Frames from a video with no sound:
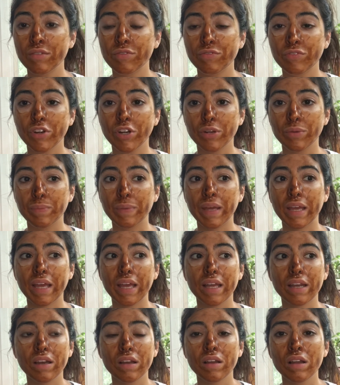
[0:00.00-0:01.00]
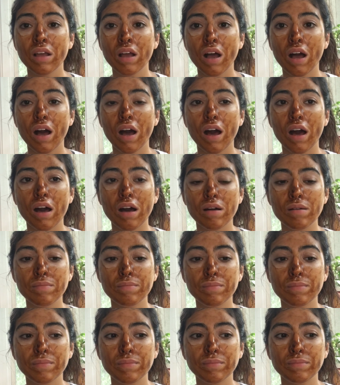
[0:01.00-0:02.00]
firming and
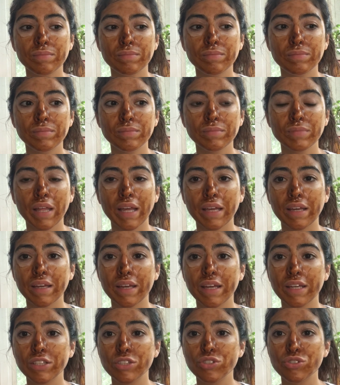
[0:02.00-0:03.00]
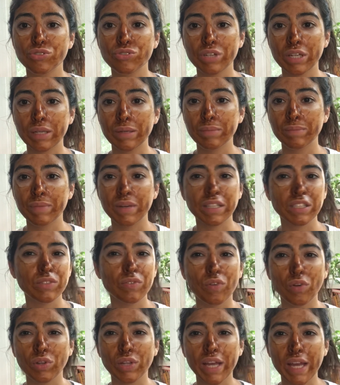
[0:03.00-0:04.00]
like extreme
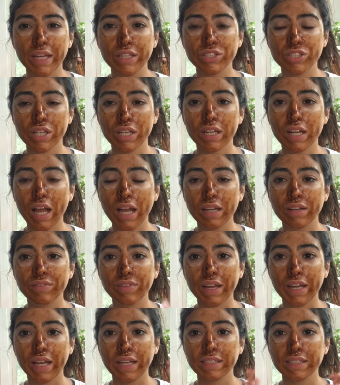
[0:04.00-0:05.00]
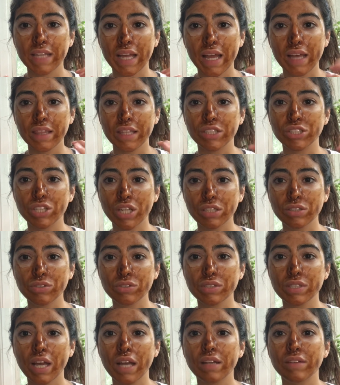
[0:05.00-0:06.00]
exfoliation, kind of like stay on the
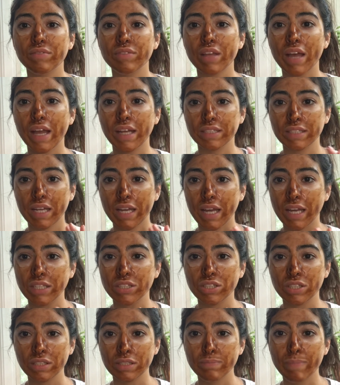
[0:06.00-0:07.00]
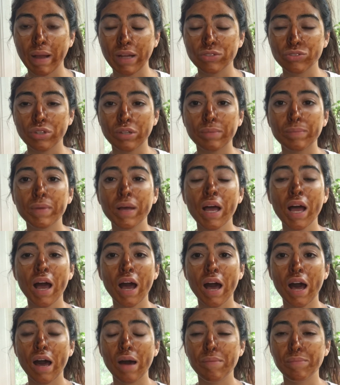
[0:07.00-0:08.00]
gentle side of the anti-aging spectrum.
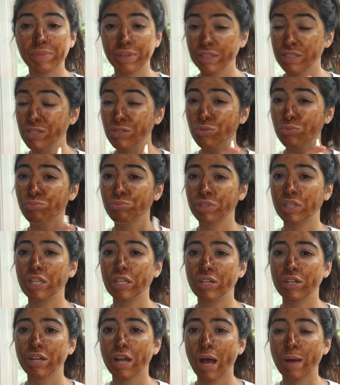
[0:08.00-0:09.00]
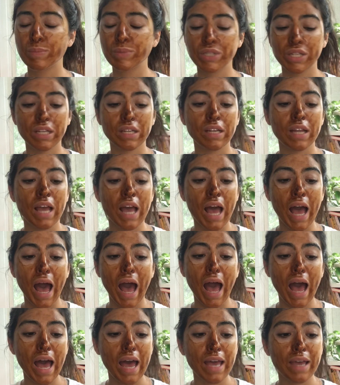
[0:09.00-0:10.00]
This is a really good option.
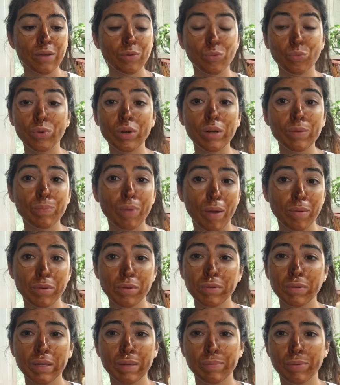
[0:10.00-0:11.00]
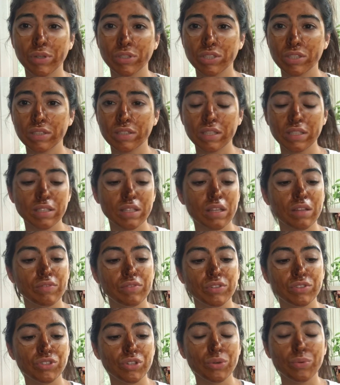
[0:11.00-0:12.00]
I will probably purchase this in the
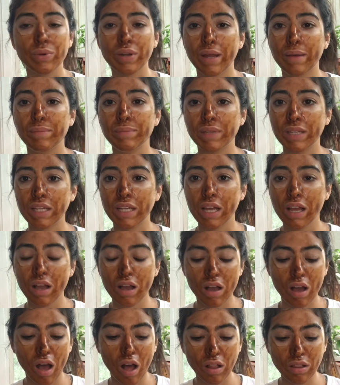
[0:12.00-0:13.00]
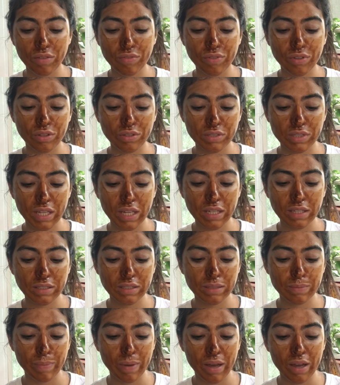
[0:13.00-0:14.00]
future when I'm needing all of those
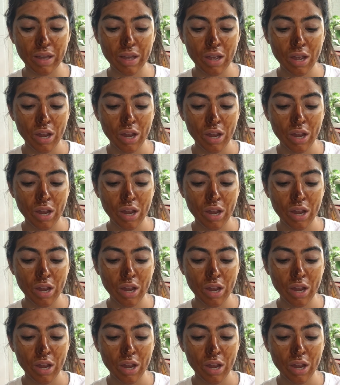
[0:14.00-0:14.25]
things, but